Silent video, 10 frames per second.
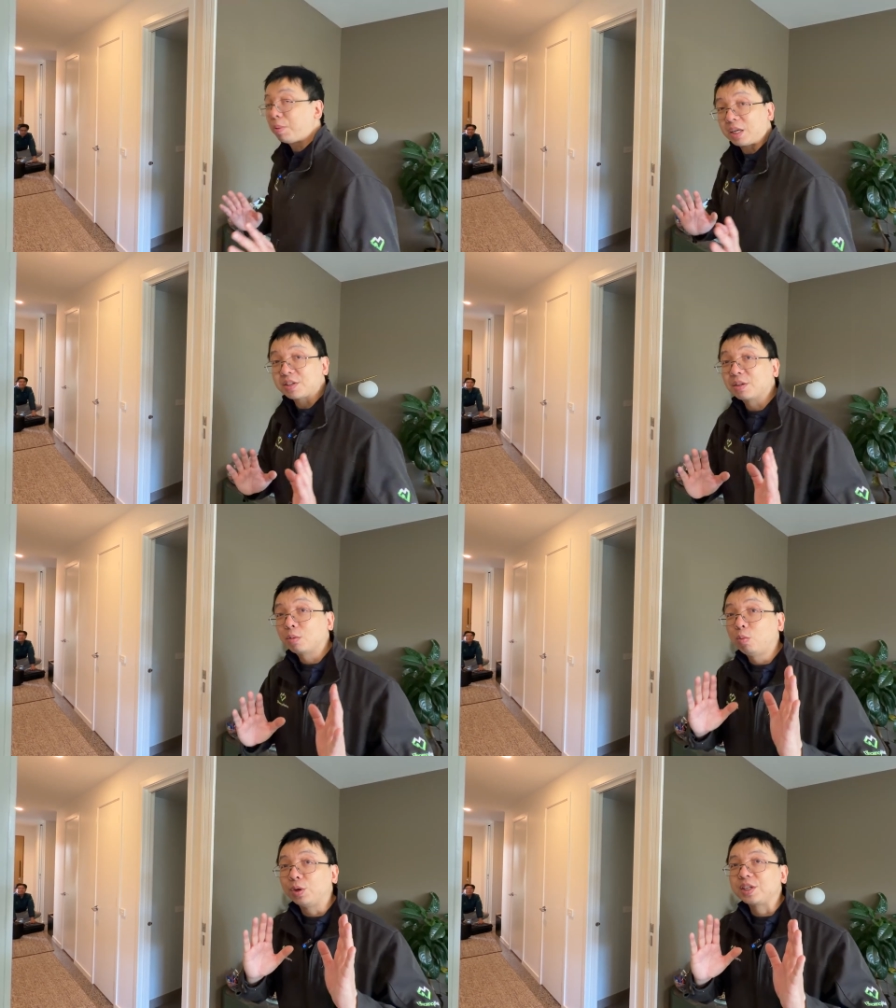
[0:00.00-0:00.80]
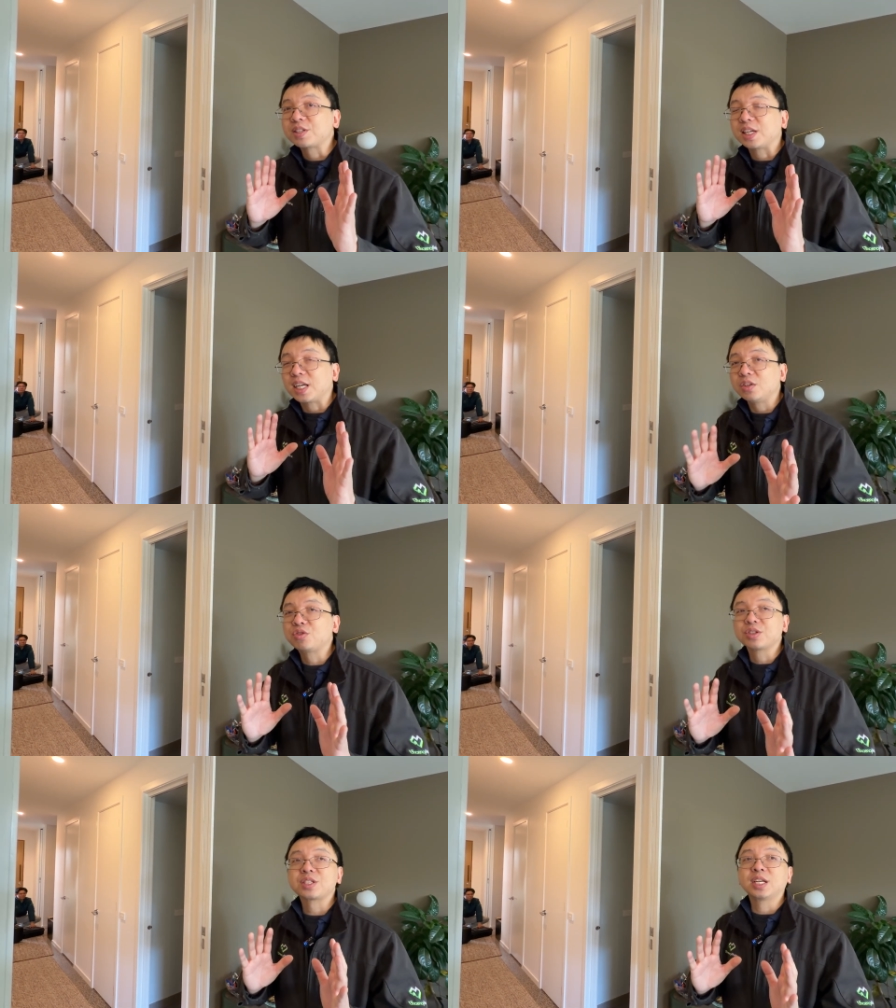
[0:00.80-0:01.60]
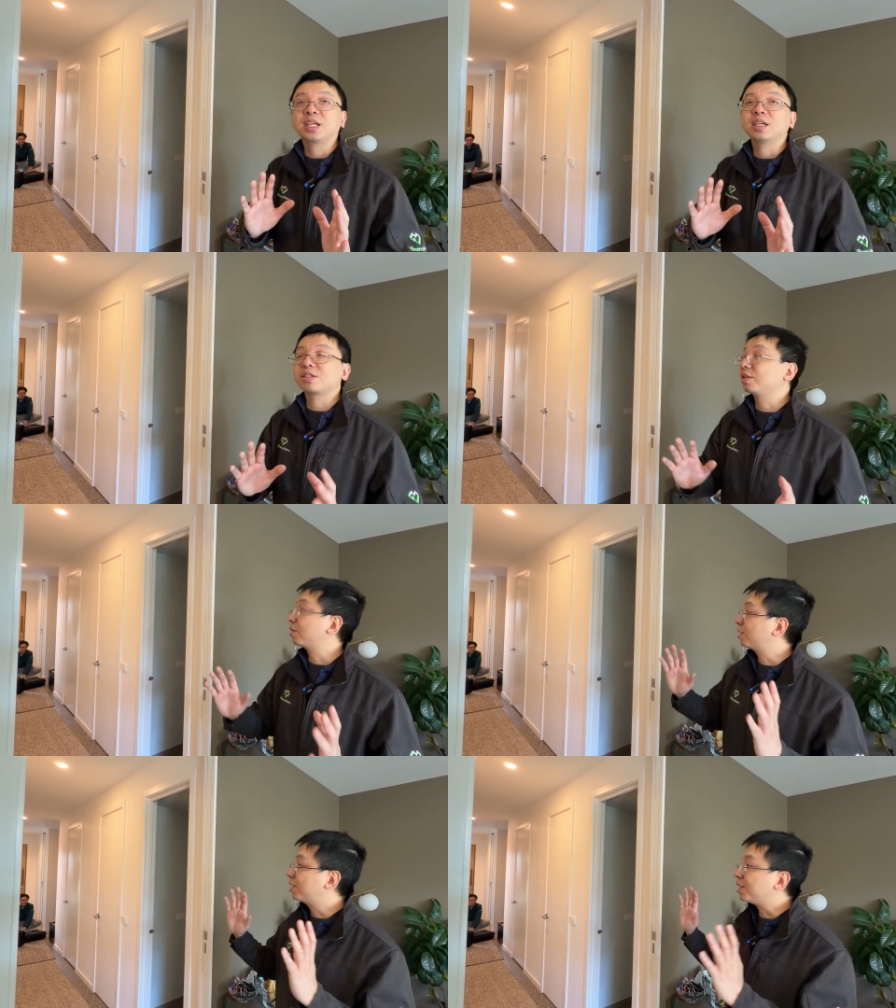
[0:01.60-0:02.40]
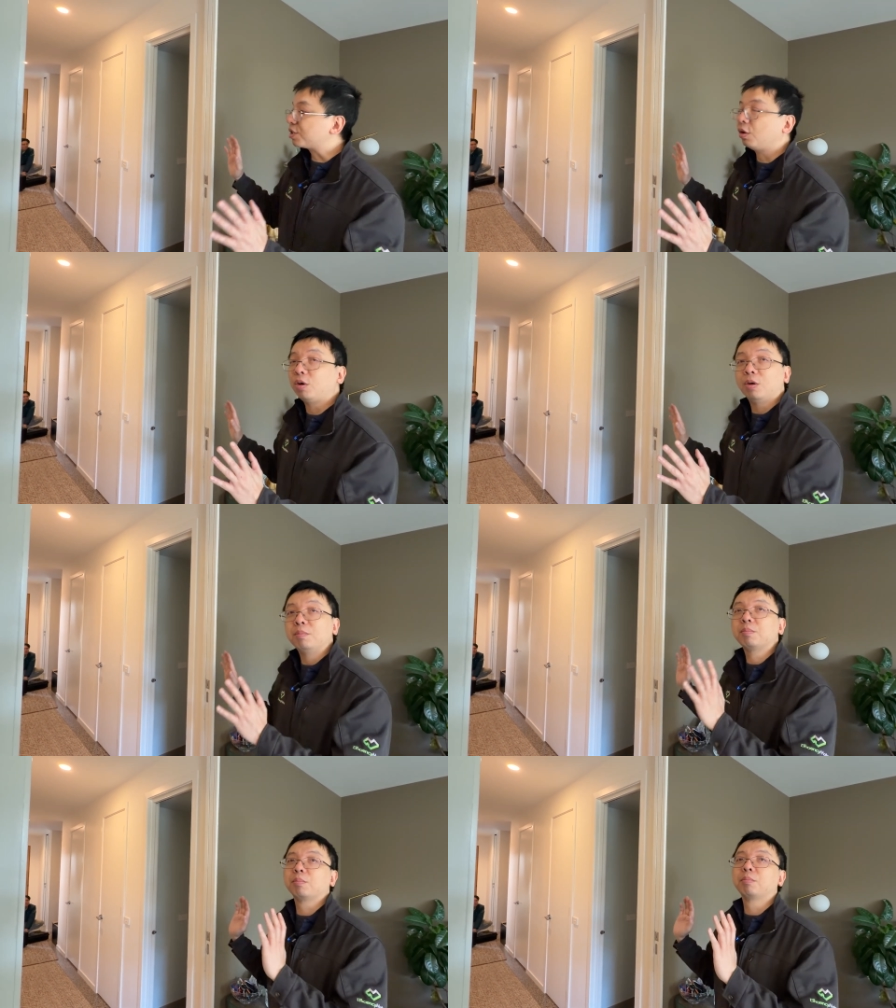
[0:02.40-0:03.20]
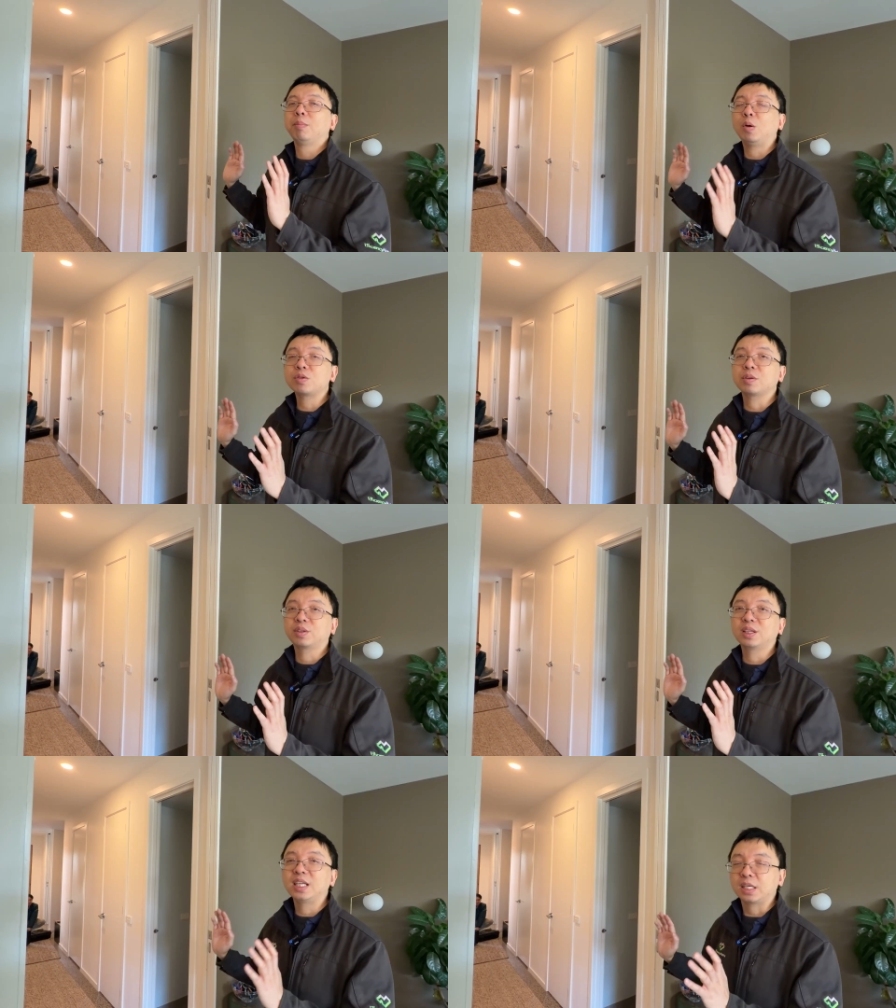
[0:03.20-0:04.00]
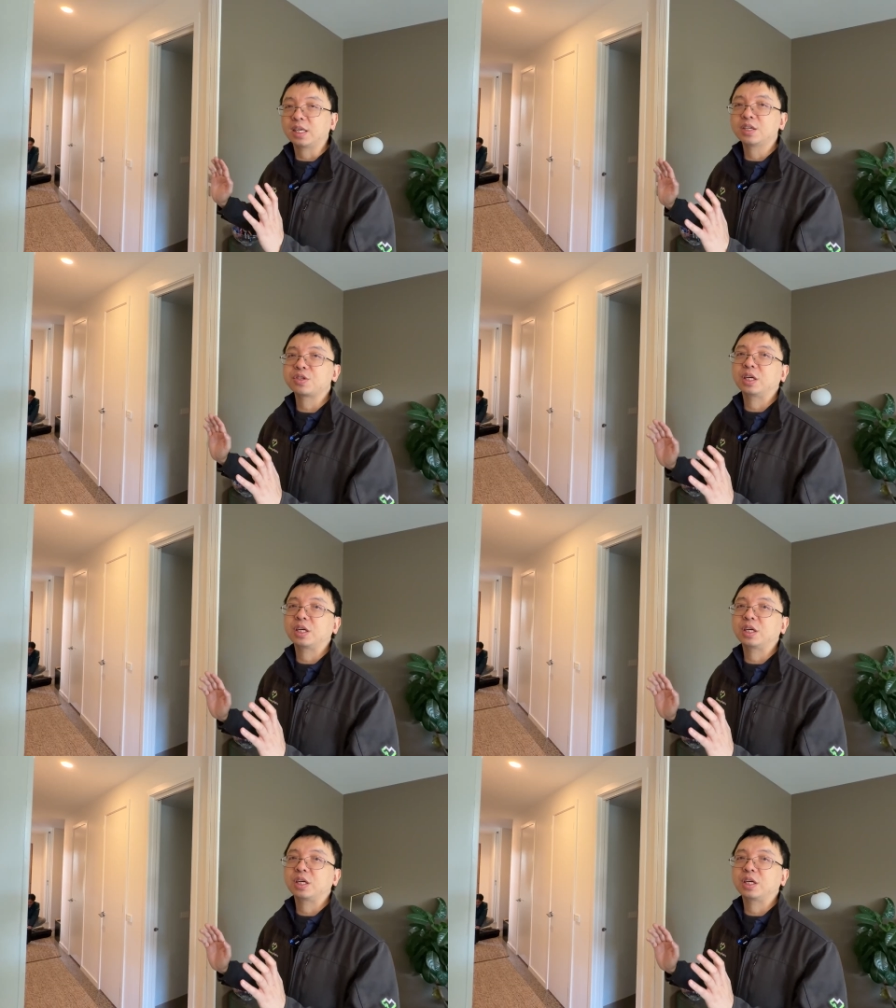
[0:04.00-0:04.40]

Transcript: But what is interesting is this home, most of the leakage